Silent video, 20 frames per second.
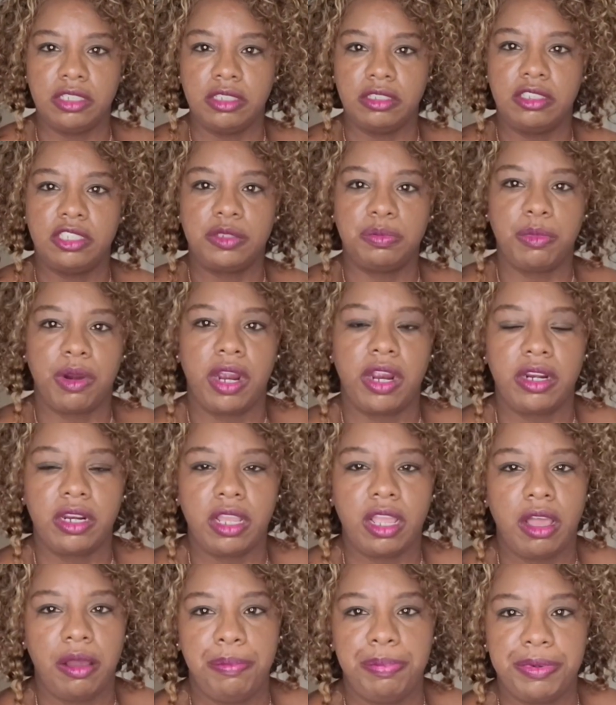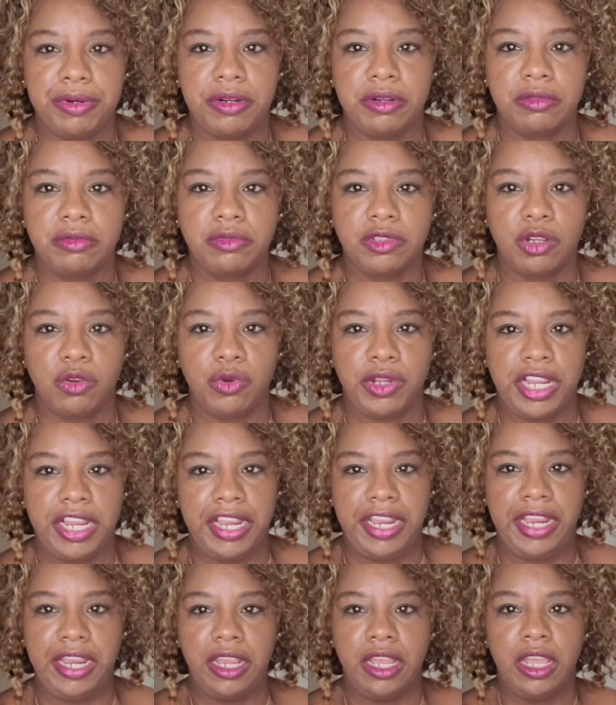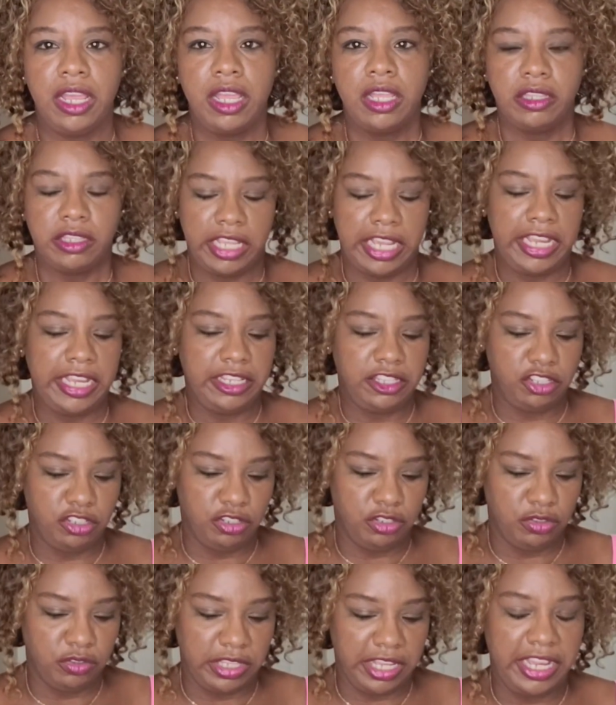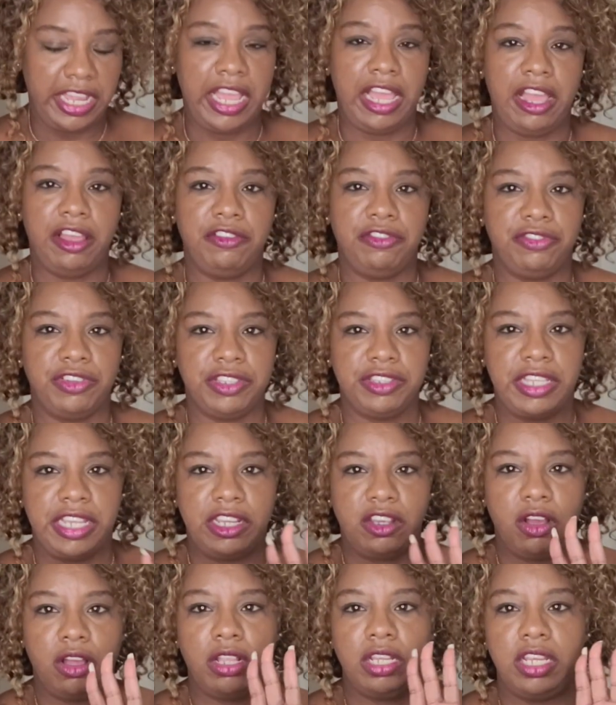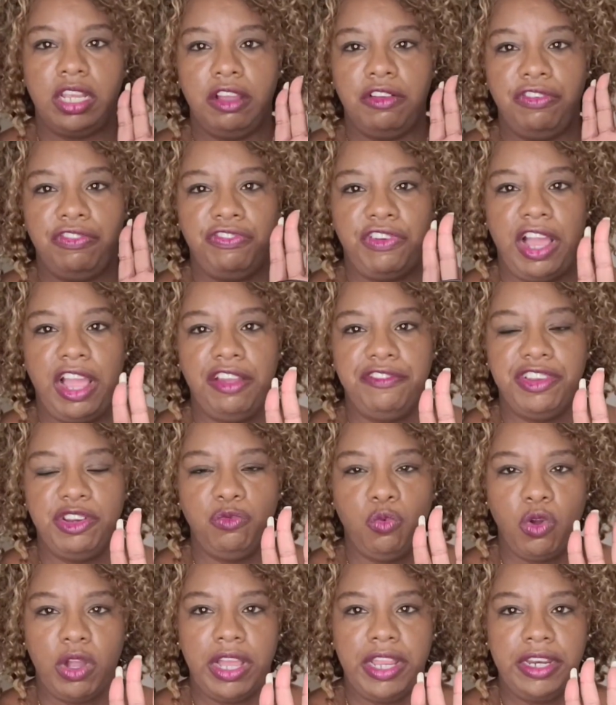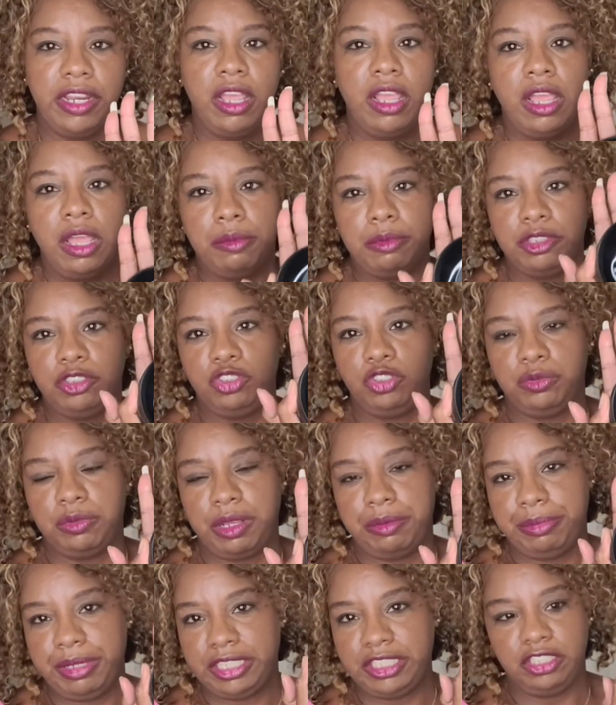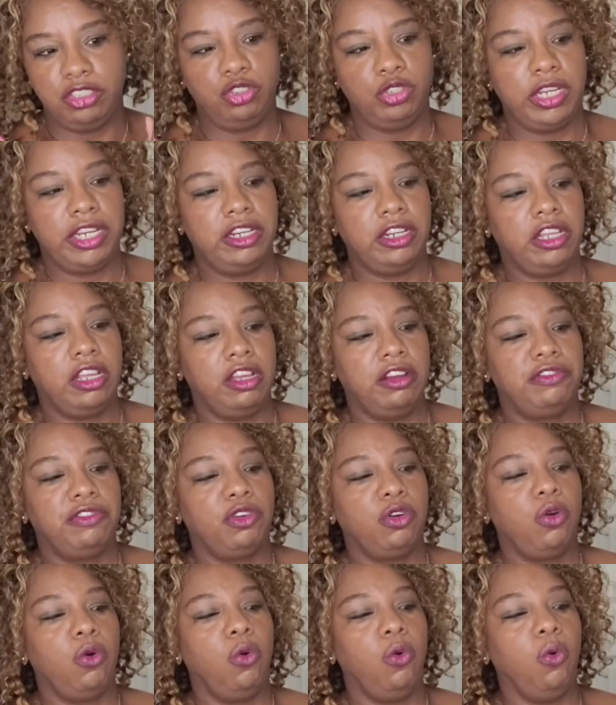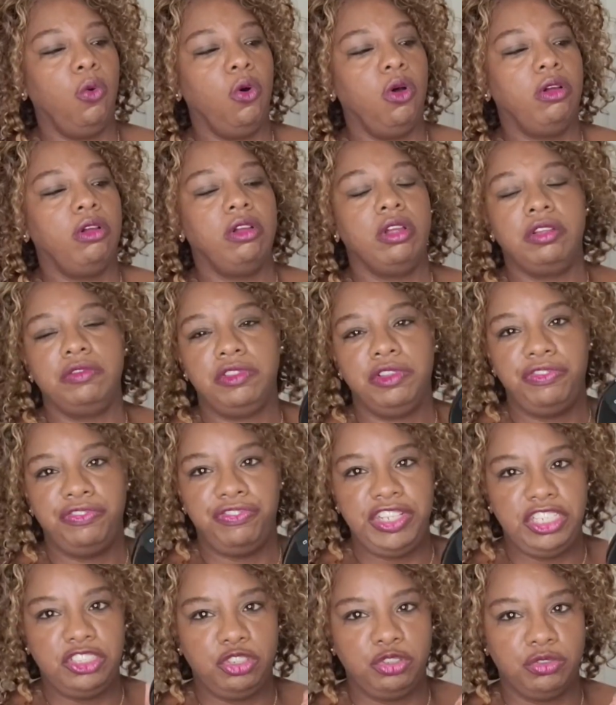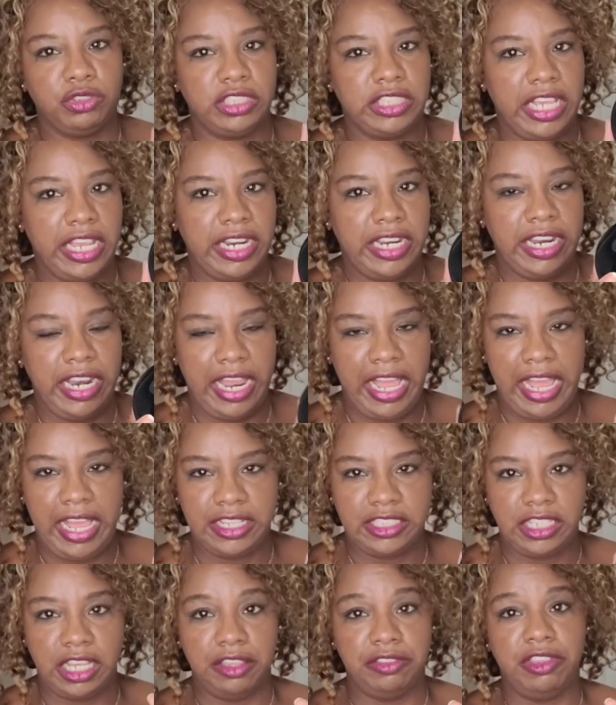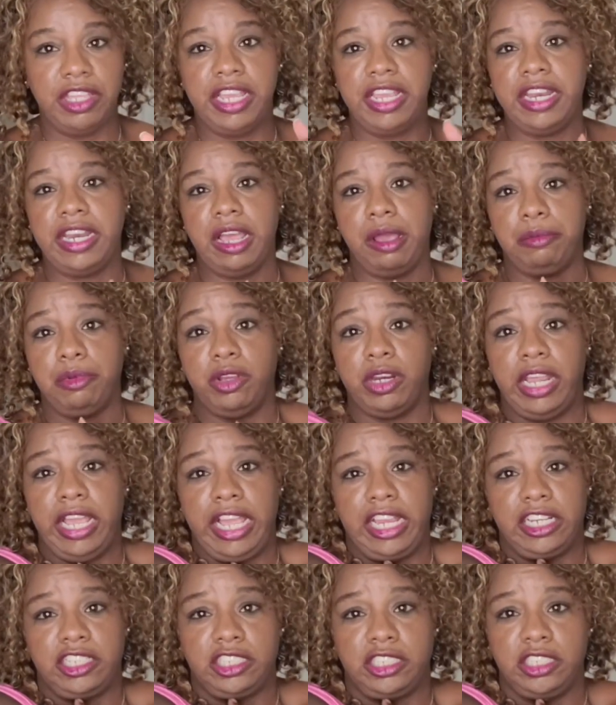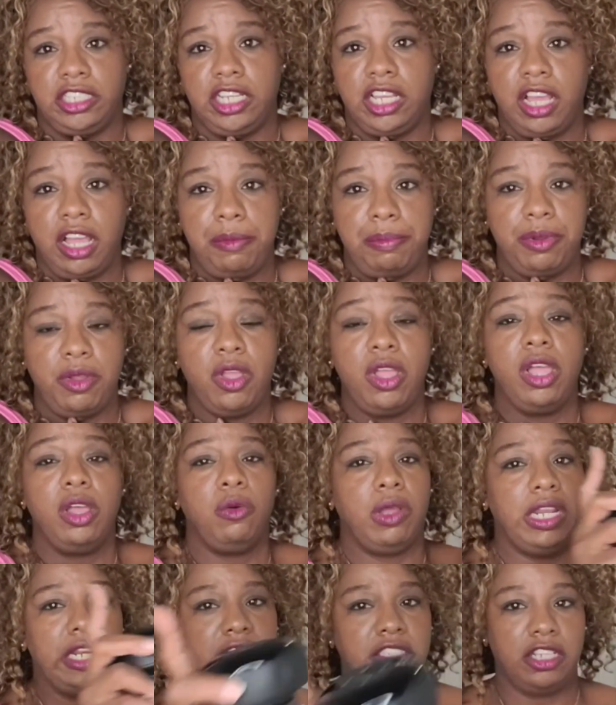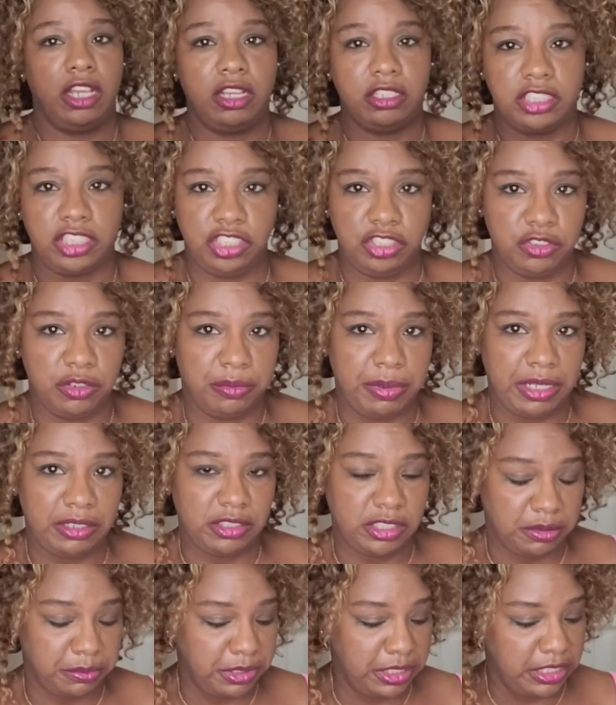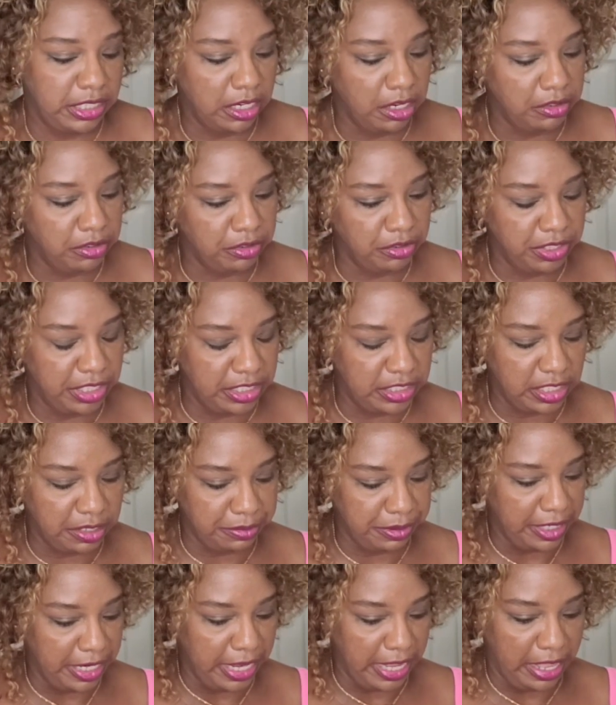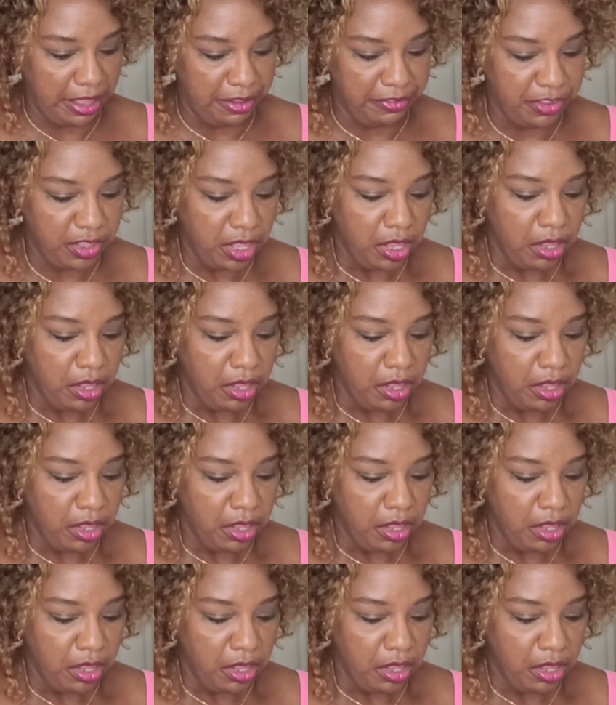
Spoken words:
smart cupper. Okay, they call it a 5-in-1. I'm going to do my best to try to cover all of the features that it has, and then I'm going to actually cup while I talk to you about some of the other things that we have.